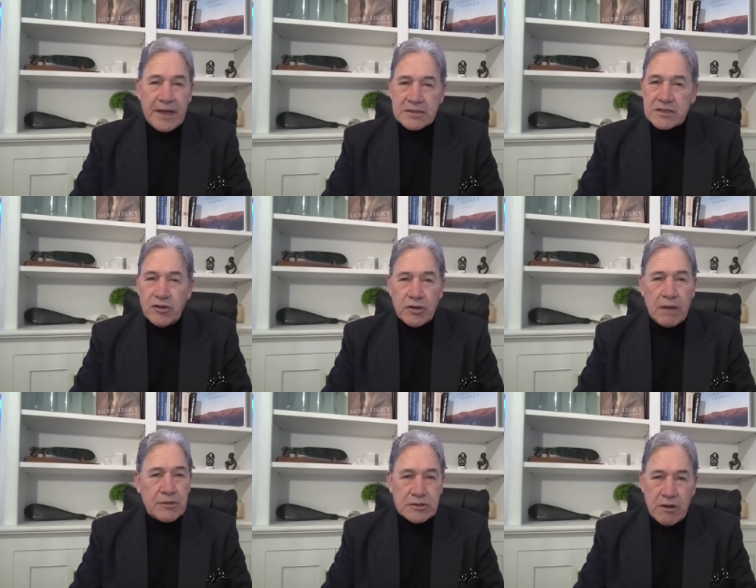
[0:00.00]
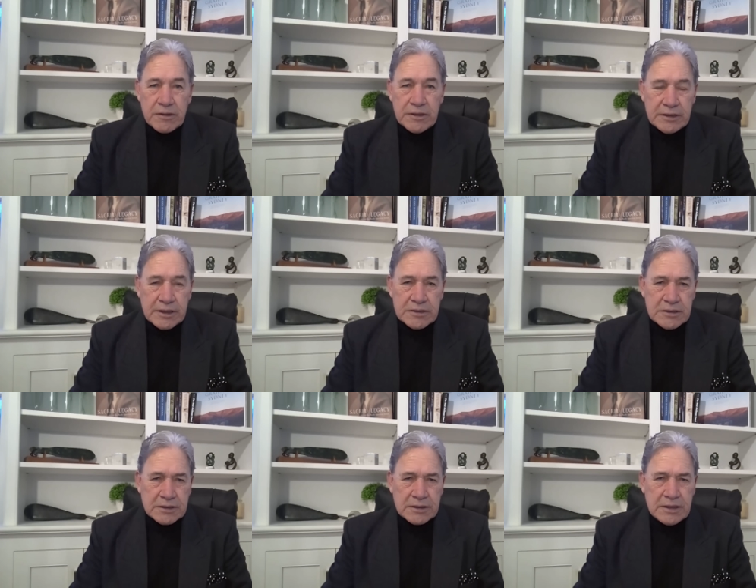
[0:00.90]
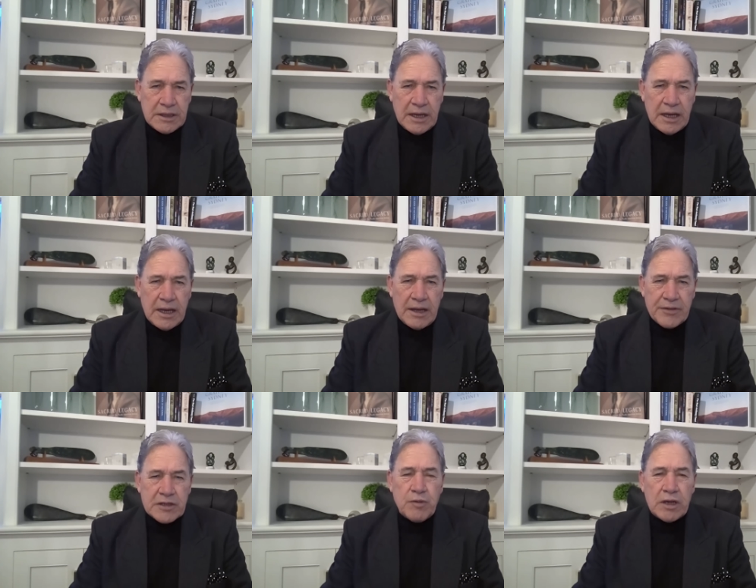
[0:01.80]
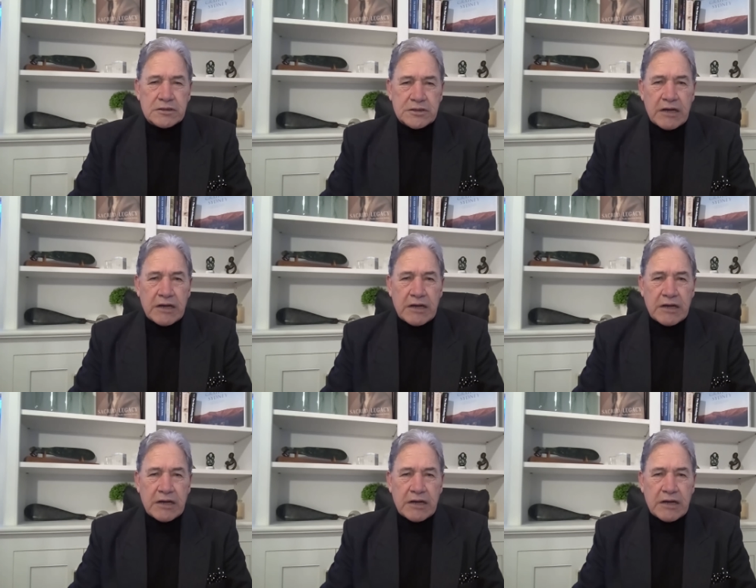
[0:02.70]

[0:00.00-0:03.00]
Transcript: That's not a majority yet, is it? No. That's my